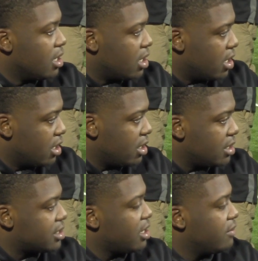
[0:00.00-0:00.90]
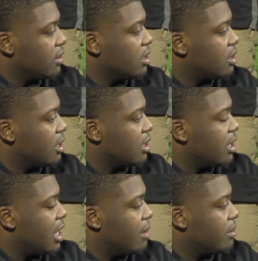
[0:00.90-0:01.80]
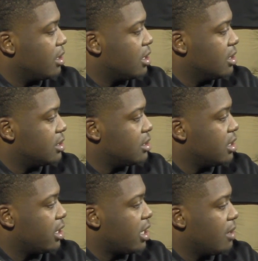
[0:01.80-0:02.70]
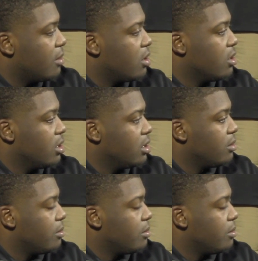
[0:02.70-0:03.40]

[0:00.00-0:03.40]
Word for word: And it's kind of a good thing that it happened because it came out early,